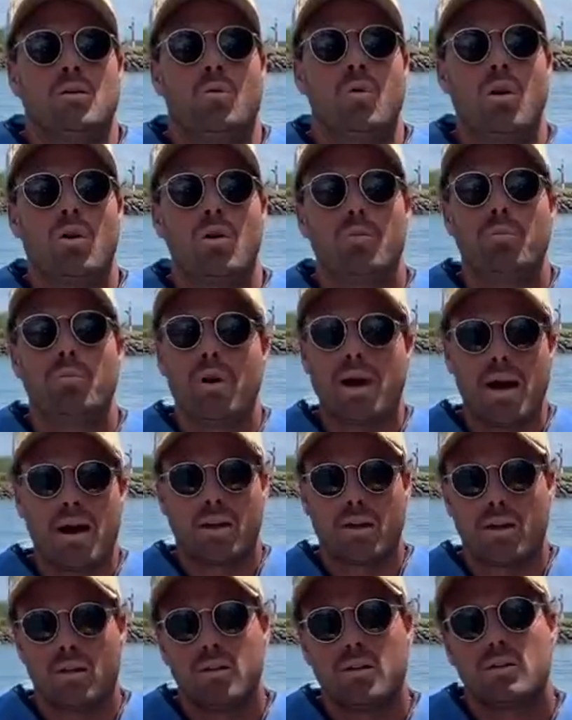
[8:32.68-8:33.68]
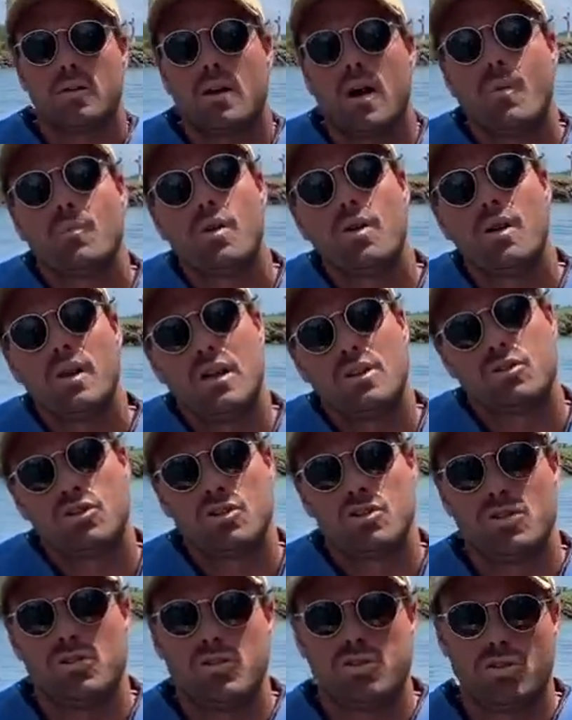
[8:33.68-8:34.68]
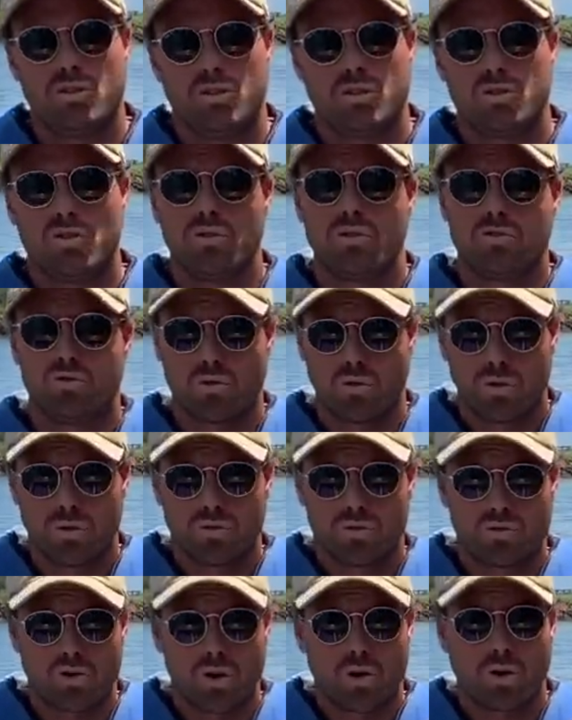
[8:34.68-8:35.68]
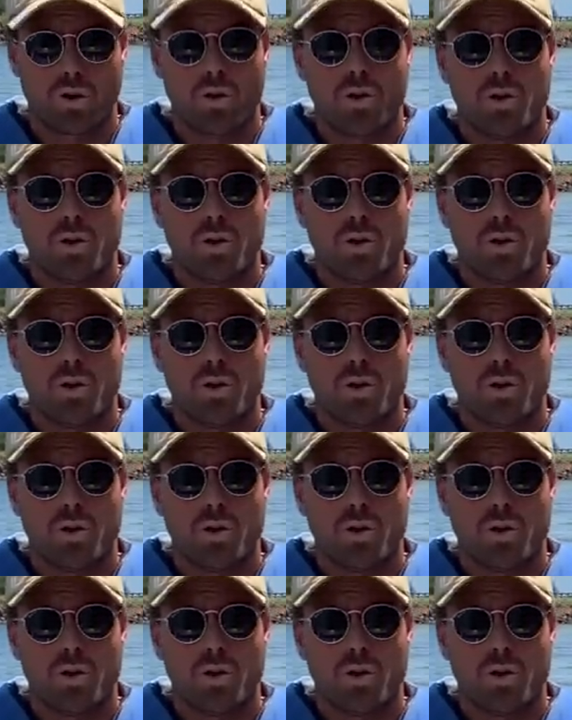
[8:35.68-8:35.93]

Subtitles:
Welcome back. I'm going to introduce you to the draw stroke.